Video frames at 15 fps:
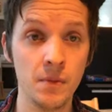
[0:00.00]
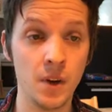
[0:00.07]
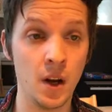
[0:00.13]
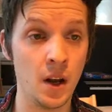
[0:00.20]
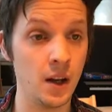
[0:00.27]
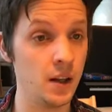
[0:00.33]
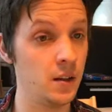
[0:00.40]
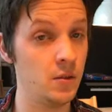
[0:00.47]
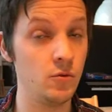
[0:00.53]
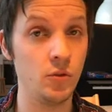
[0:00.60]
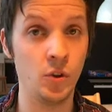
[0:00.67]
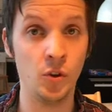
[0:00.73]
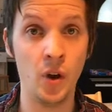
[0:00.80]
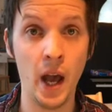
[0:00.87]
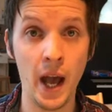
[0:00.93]
like
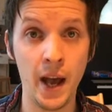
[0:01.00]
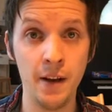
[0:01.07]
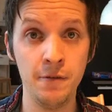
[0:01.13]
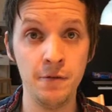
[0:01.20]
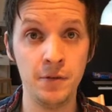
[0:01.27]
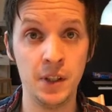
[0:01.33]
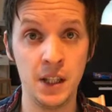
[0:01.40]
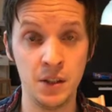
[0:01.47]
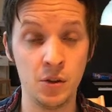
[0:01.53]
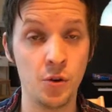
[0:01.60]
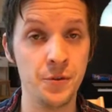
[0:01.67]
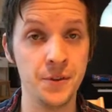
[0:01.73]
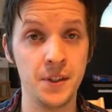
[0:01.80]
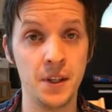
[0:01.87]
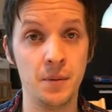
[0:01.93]
you have this
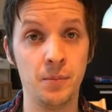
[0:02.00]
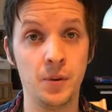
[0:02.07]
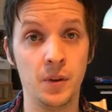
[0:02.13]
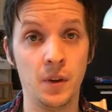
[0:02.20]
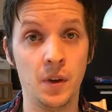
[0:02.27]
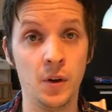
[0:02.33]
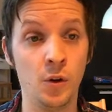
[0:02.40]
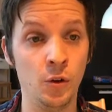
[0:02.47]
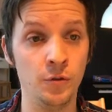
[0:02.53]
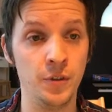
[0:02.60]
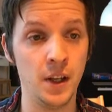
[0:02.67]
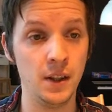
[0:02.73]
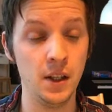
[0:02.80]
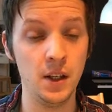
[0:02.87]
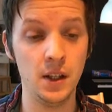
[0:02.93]
concept
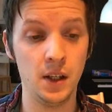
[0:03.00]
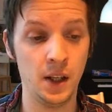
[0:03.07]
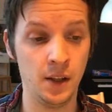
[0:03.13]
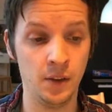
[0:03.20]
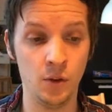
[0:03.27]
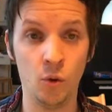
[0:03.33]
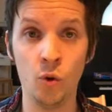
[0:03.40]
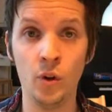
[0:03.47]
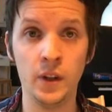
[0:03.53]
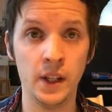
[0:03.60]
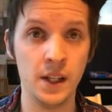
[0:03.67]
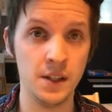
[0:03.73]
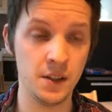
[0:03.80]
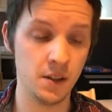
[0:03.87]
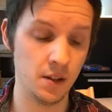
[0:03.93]
already in all
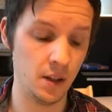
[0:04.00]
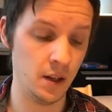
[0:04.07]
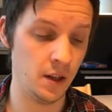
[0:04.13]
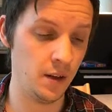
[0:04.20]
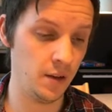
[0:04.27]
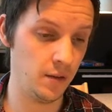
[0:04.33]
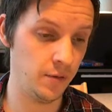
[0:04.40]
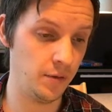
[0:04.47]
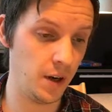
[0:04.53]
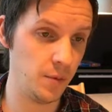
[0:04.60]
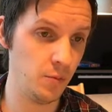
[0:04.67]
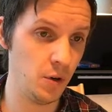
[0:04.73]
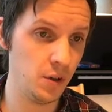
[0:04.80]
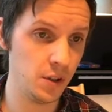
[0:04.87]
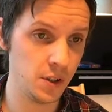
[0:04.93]
these
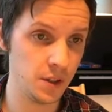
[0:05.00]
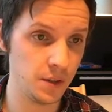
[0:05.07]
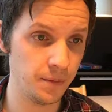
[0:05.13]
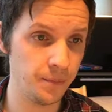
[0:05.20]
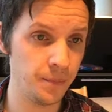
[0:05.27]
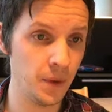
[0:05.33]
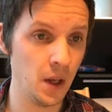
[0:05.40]
frameworks,